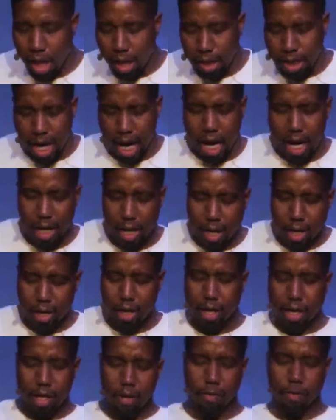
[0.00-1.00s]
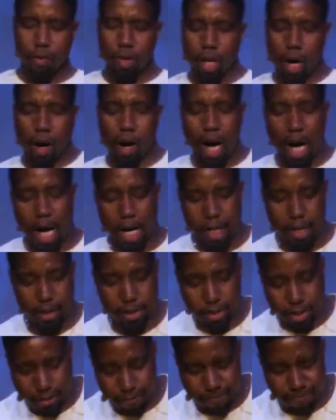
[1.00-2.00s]
God, uh, if we are
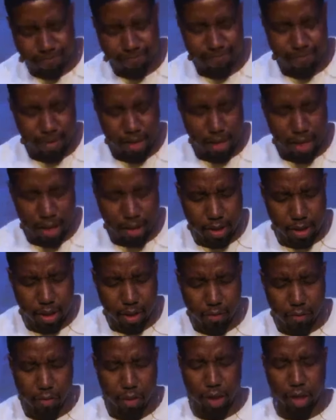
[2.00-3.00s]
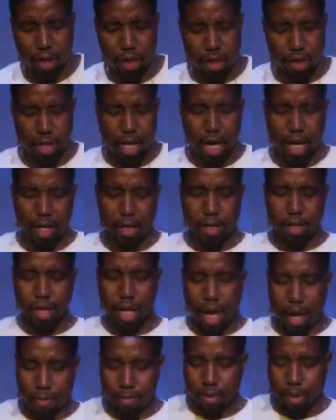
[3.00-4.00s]
honest, uh, suffering is not a
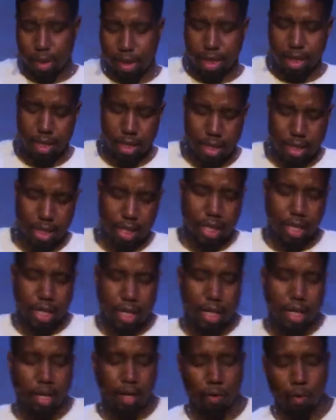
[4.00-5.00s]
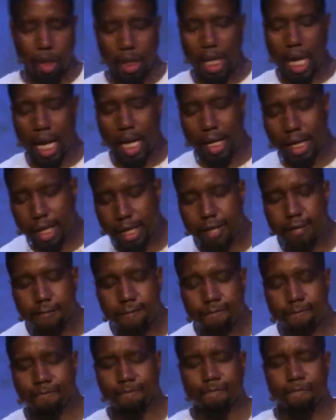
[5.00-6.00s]
topic we like.
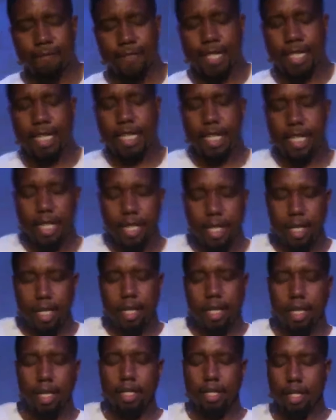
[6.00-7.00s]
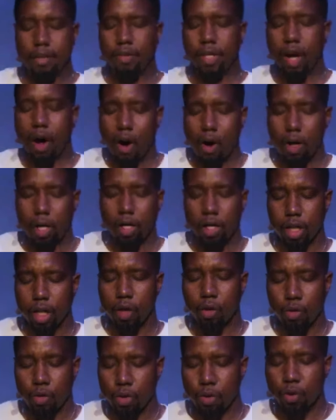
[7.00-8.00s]
It's even harder to
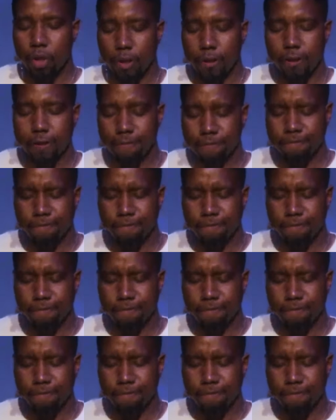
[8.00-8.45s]
go through it.